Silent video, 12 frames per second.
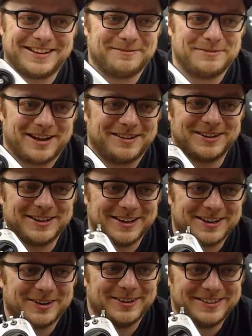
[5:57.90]
I'm not even
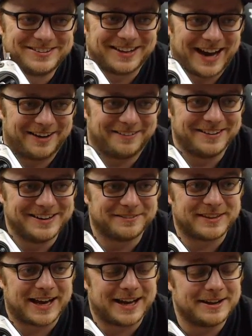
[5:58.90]
going to go into the irony
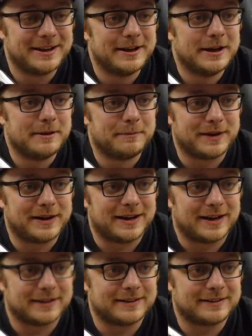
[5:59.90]
of that,
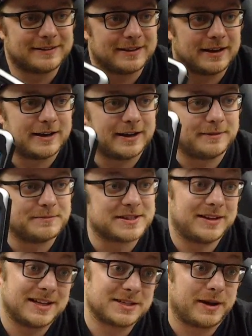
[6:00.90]
but
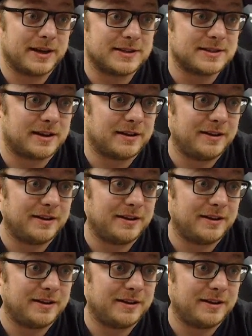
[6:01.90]
so that's why it's not